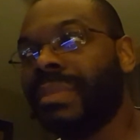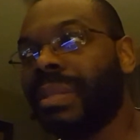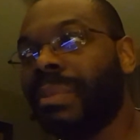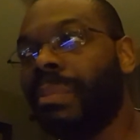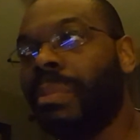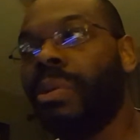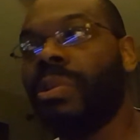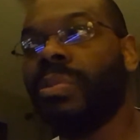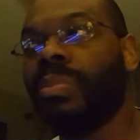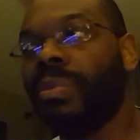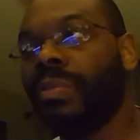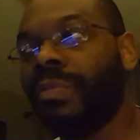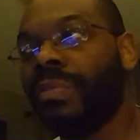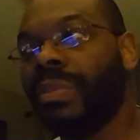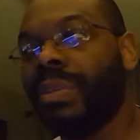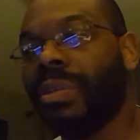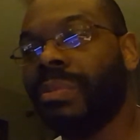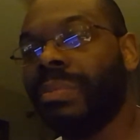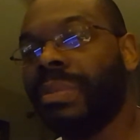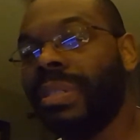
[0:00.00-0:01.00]
multiple
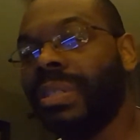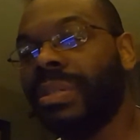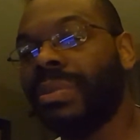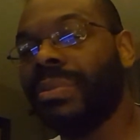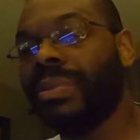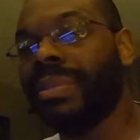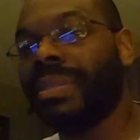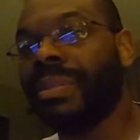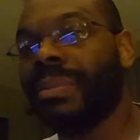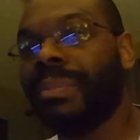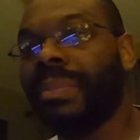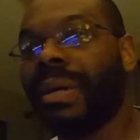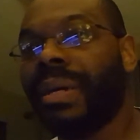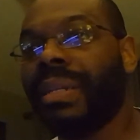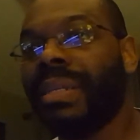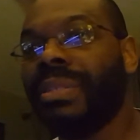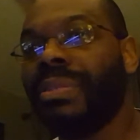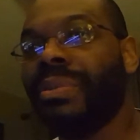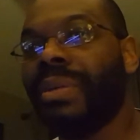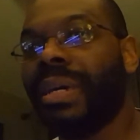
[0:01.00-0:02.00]
film deal with
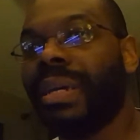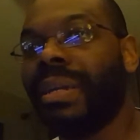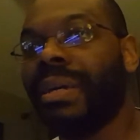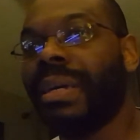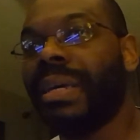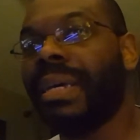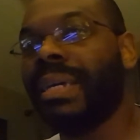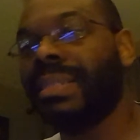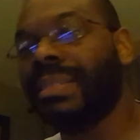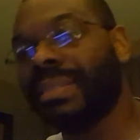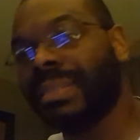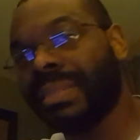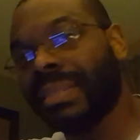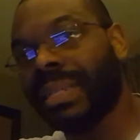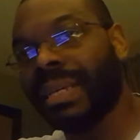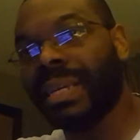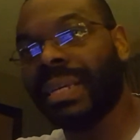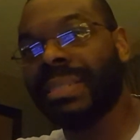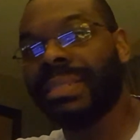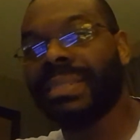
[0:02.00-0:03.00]
somebody. You got to
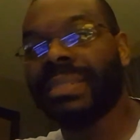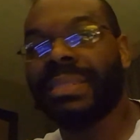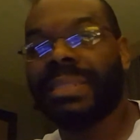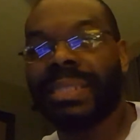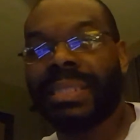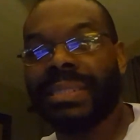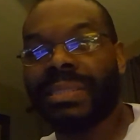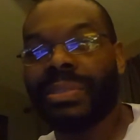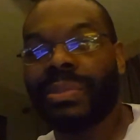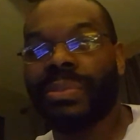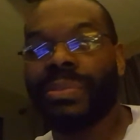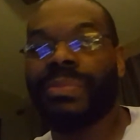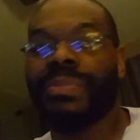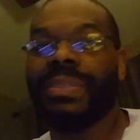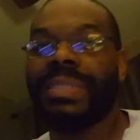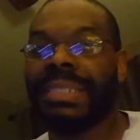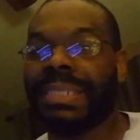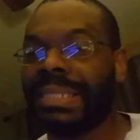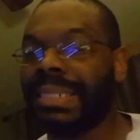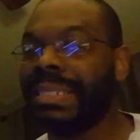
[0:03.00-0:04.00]
exercise, stay a certain
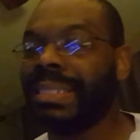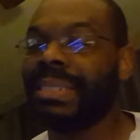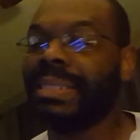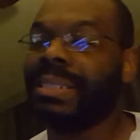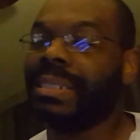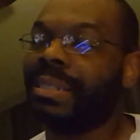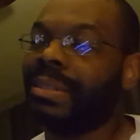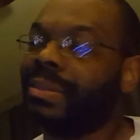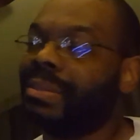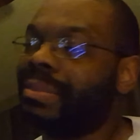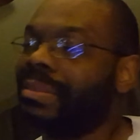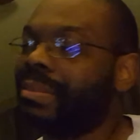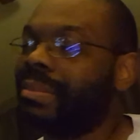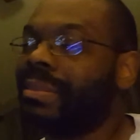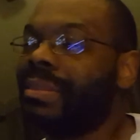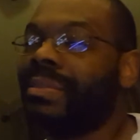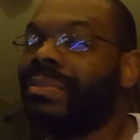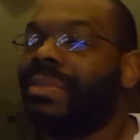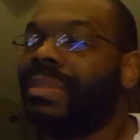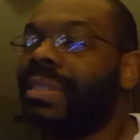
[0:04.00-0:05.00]
physique and all this
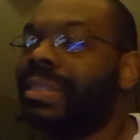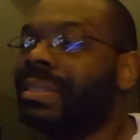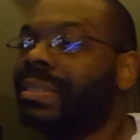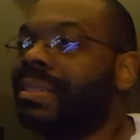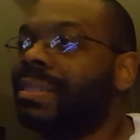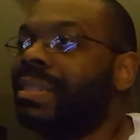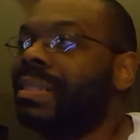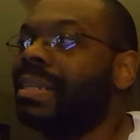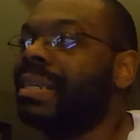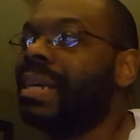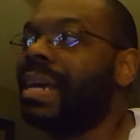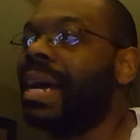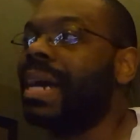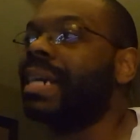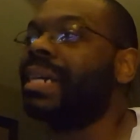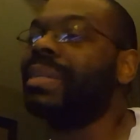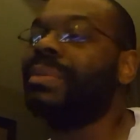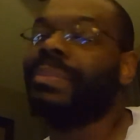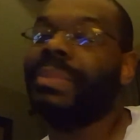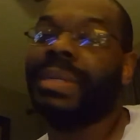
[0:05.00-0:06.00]
stuff. Like,
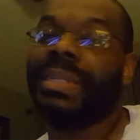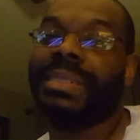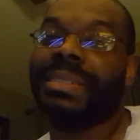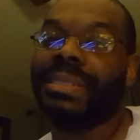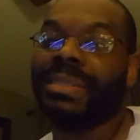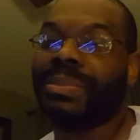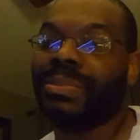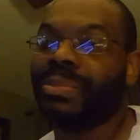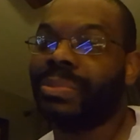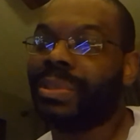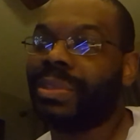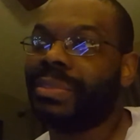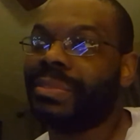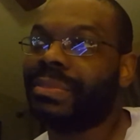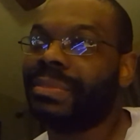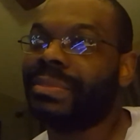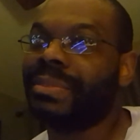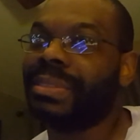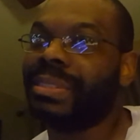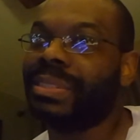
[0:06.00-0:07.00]
I can imagine it's
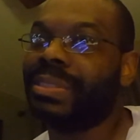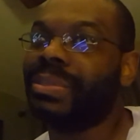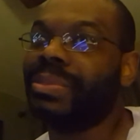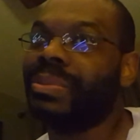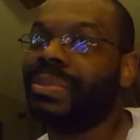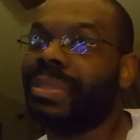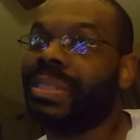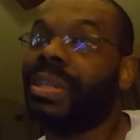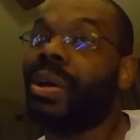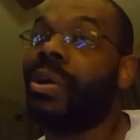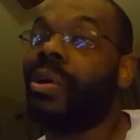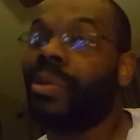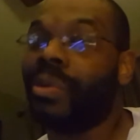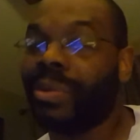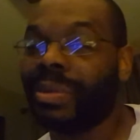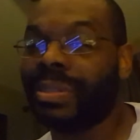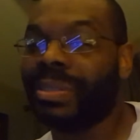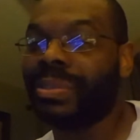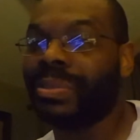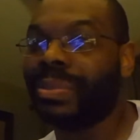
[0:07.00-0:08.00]
rough to do. It's
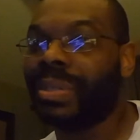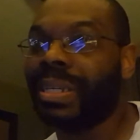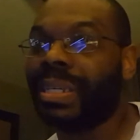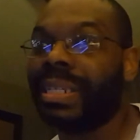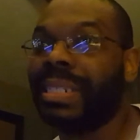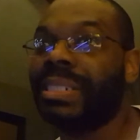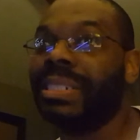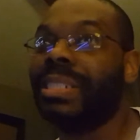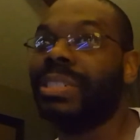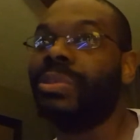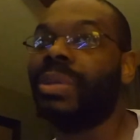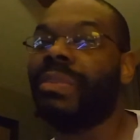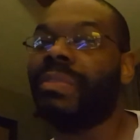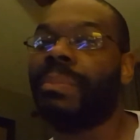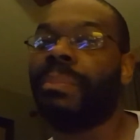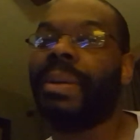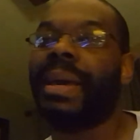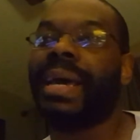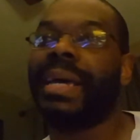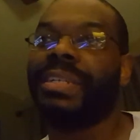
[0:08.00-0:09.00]
hard to do that. And you have
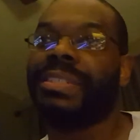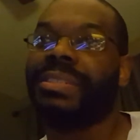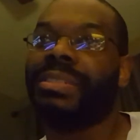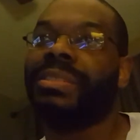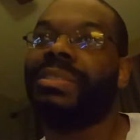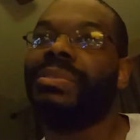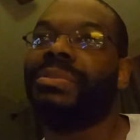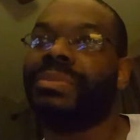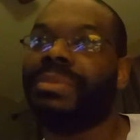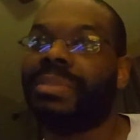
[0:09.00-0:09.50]
a passion to do